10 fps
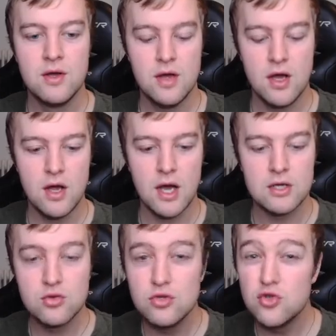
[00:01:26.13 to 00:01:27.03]
I
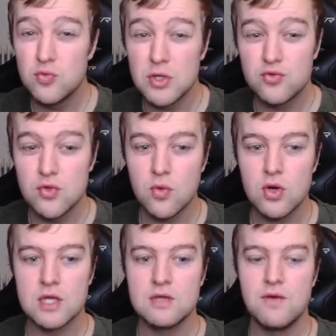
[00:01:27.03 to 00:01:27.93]
do use my dream walk
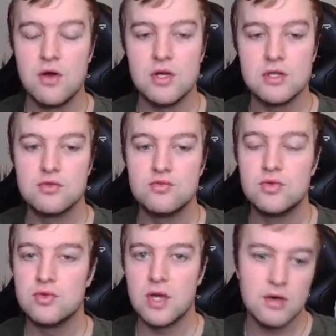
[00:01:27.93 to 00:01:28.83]
at the very end to
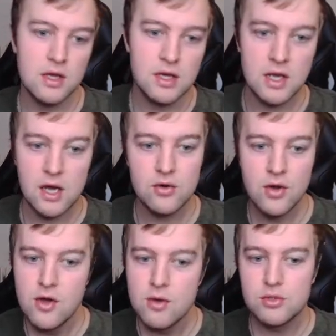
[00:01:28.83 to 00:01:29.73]
get in and out,
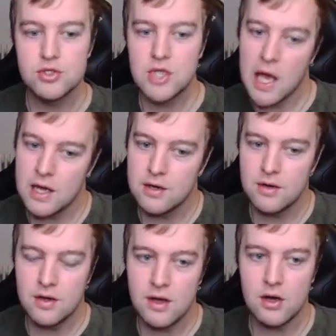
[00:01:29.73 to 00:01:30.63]
but you can
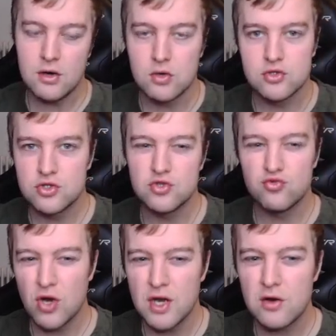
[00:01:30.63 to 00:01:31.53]
also just
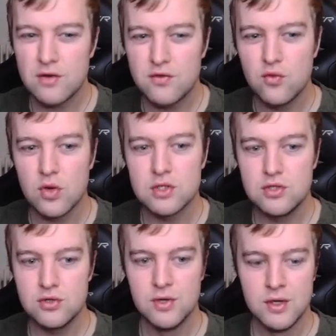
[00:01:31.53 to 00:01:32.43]
run out if you want
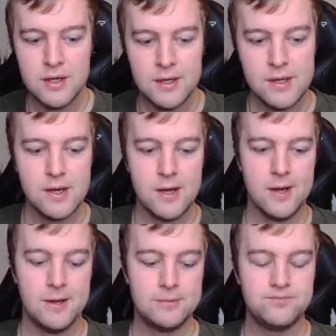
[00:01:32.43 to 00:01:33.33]
to.
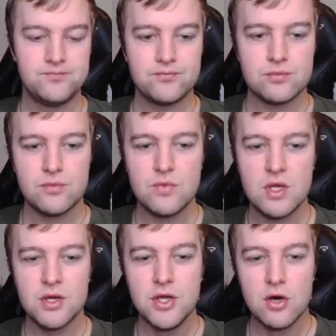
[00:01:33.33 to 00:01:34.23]

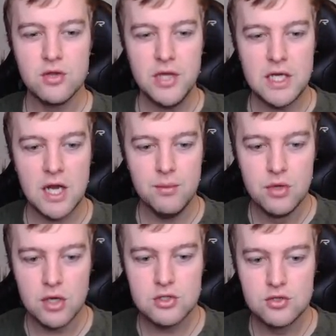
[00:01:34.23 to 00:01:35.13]
The only thing that I'm
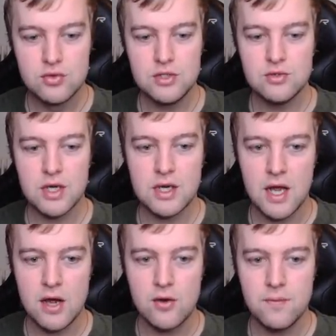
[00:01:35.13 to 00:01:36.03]
not doing right
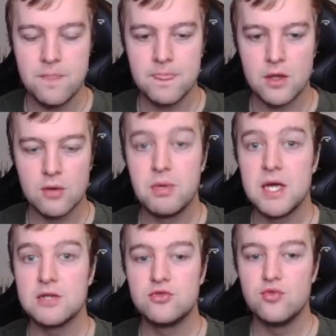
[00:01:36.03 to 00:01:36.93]
now,
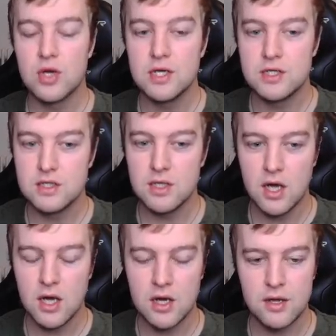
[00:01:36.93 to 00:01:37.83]
compared to what I did
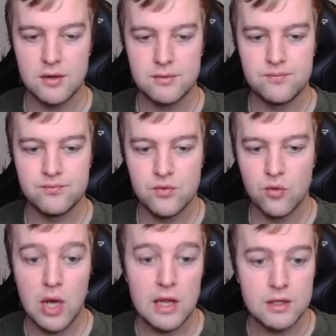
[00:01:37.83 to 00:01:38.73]

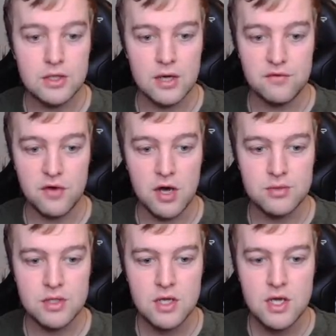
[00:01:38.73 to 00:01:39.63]
while I farmed
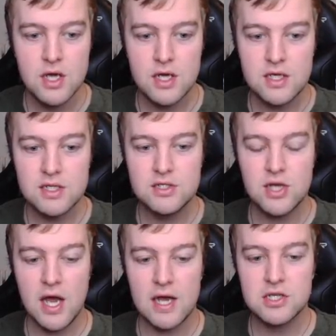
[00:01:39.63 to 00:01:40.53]
it, is
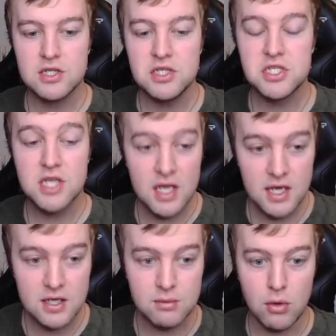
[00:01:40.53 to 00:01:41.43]
actually
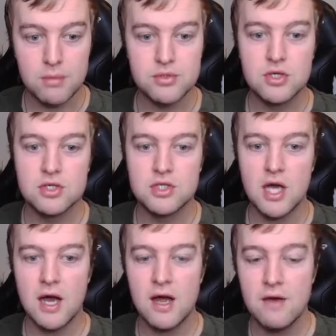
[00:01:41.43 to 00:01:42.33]
skinning the mobs, because
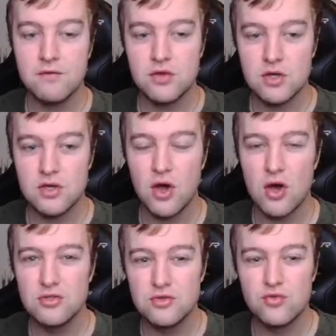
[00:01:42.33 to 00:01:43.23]
I have done
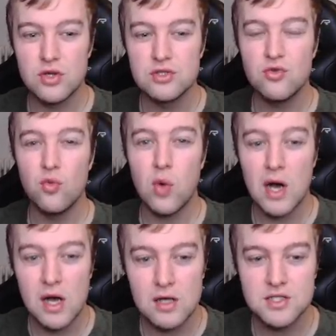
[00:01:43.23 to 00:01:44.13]
100 runs
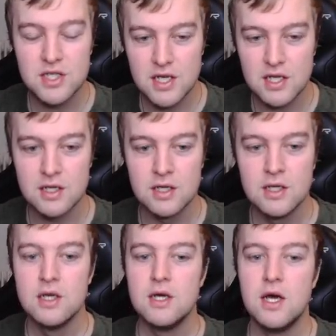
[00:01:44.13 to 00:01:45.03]
while skinning.
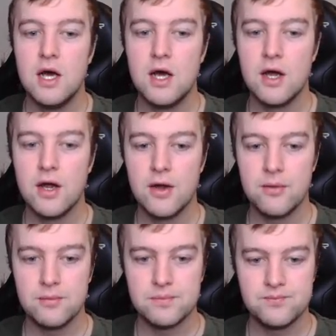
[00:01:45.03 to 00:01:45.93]

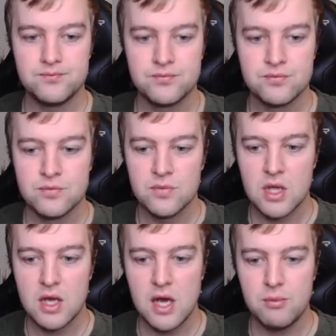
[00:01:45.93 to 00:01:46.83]
But
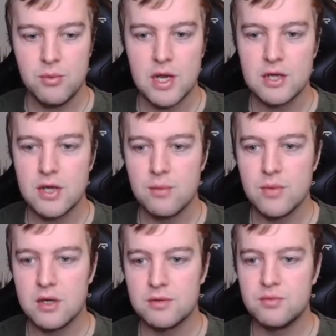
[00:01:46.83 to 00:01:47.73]
I'm
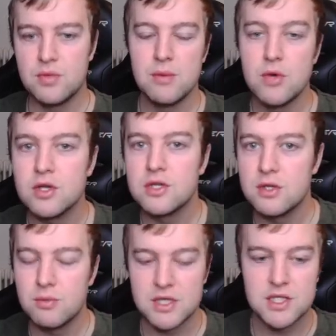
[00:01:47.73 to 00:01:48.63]
not on
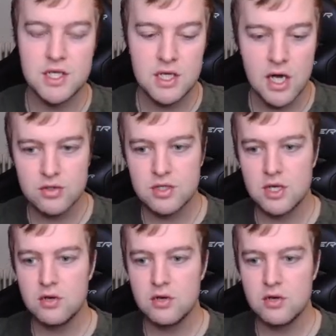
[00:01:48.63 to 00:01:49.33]
my skinning character now.